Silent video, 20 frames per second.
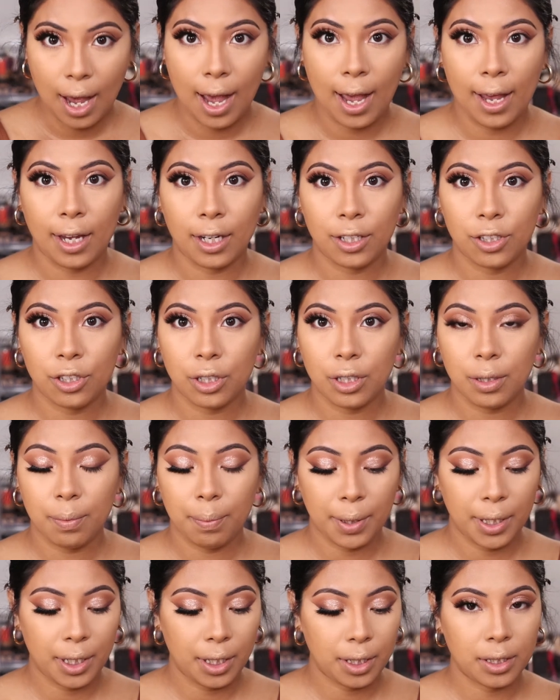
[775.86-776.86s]
I actually
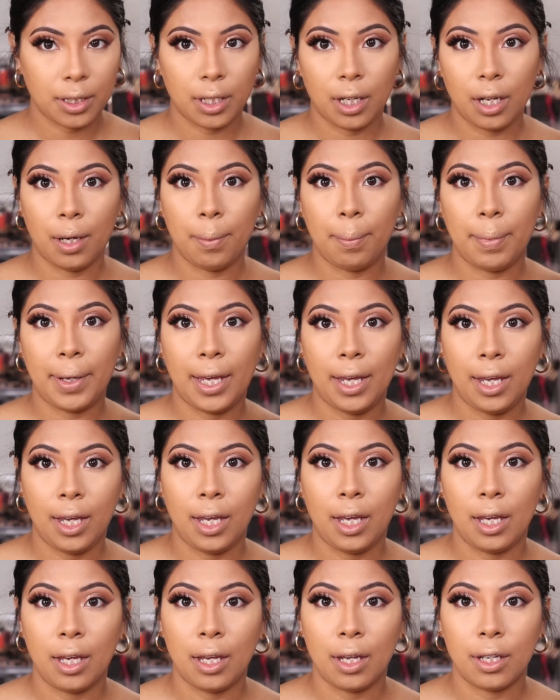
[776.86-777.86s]
picked up
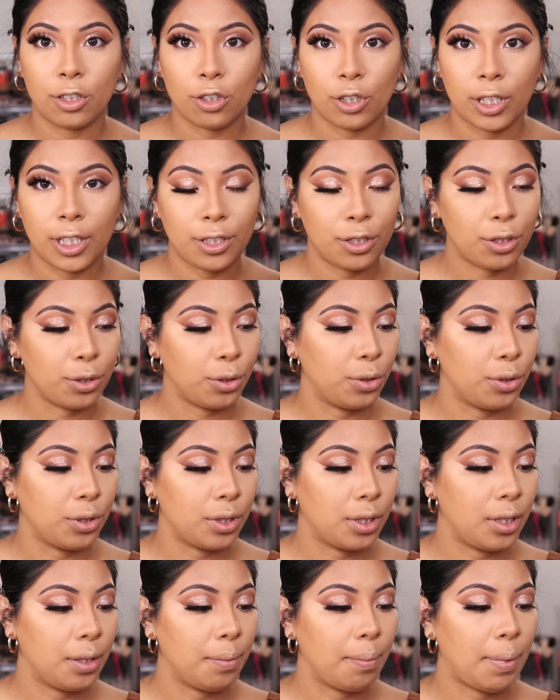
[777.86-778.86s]
a
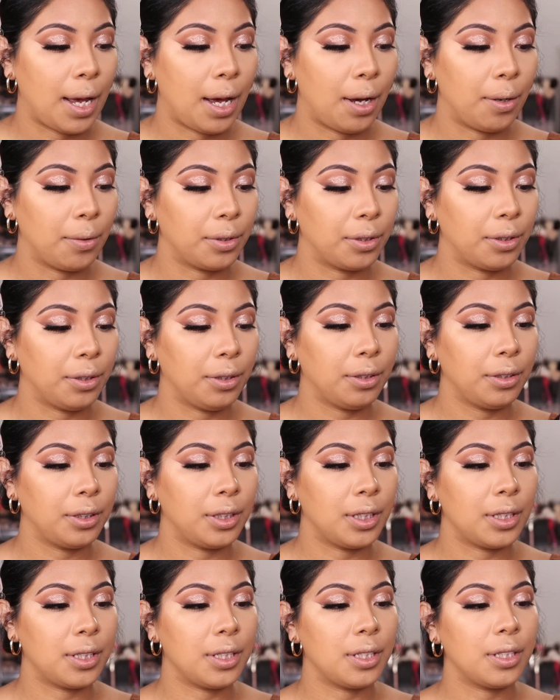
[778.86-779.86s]
translucent powder.
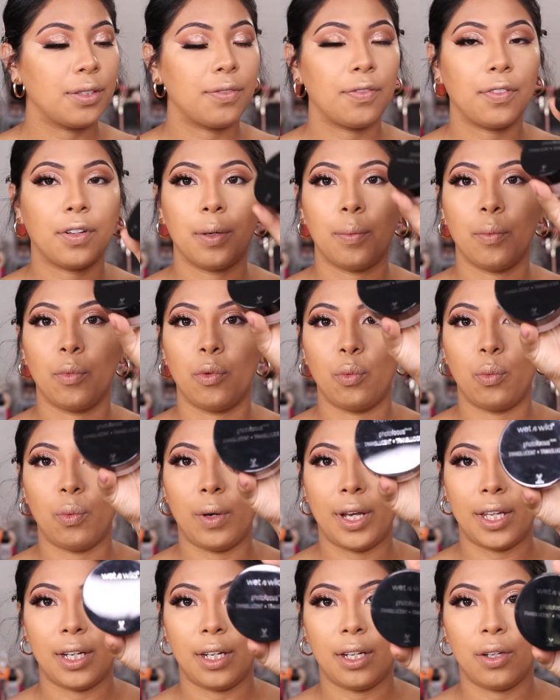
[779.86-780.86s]
This is from
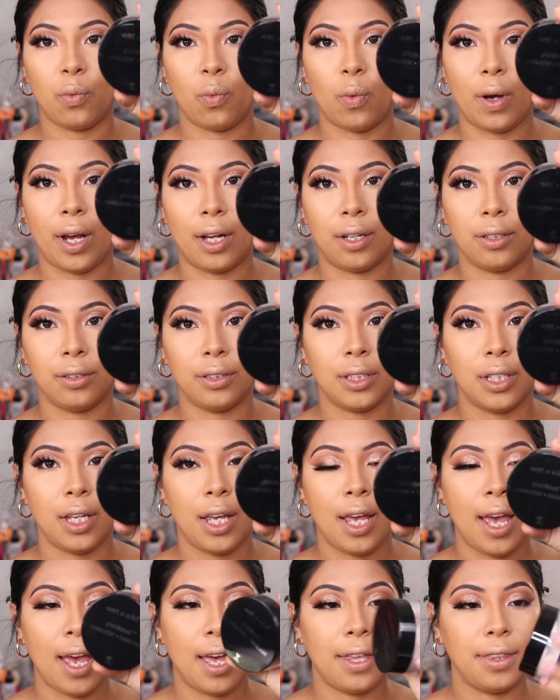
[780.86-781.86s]
Wet n Wild,
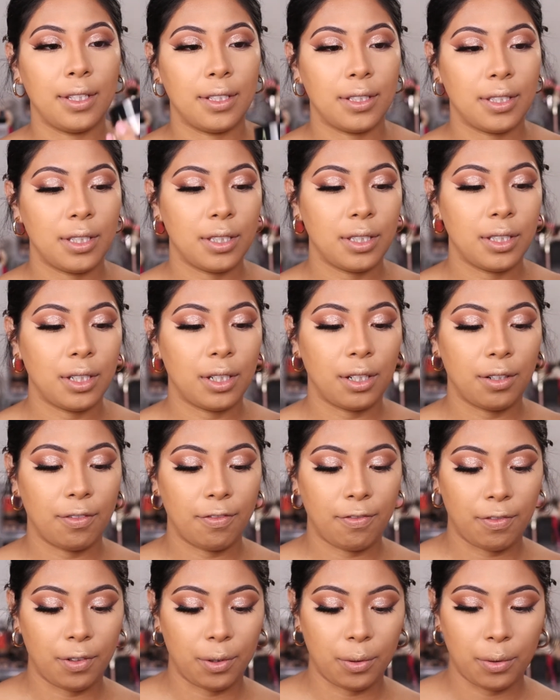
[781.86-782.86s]
and this is their
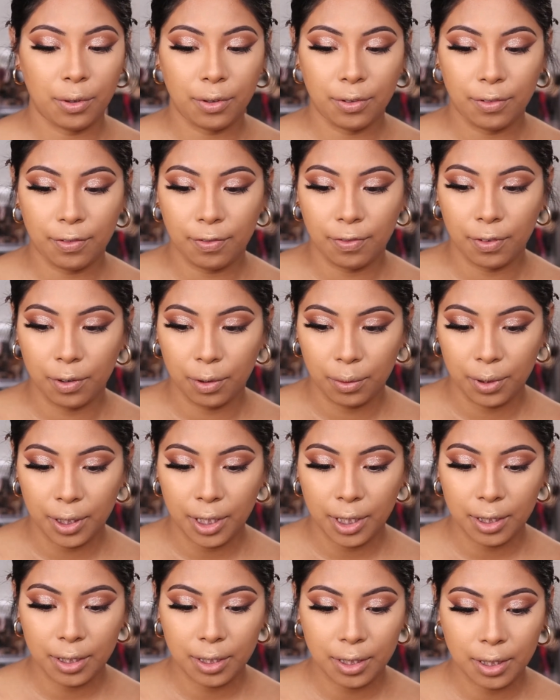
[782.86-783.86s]
Photo
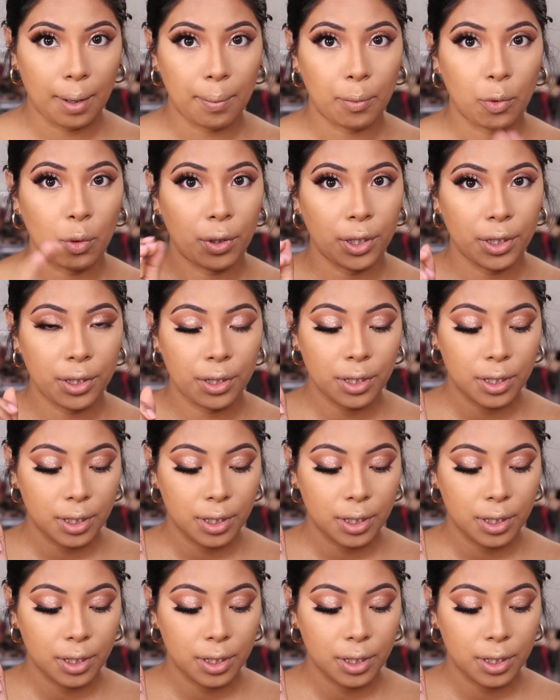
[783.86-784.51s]
Focus. I'm going to